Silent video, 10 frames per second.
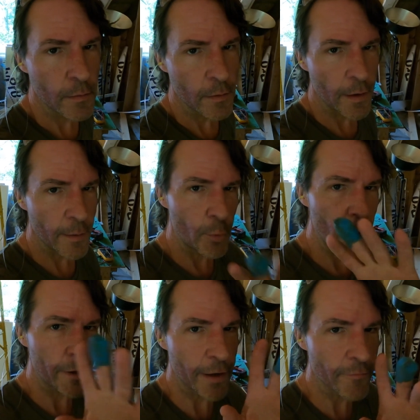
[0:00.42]
Hey,
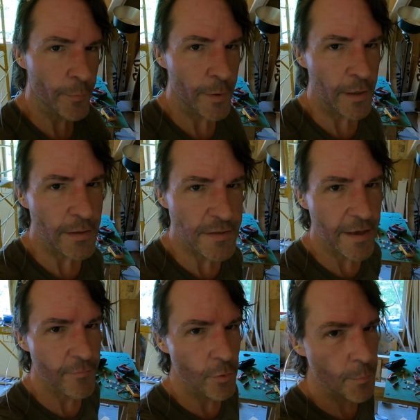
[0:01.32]
morning everybody, it's
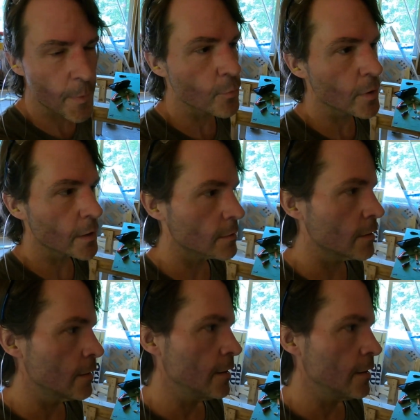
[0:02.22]
David with Poe Run.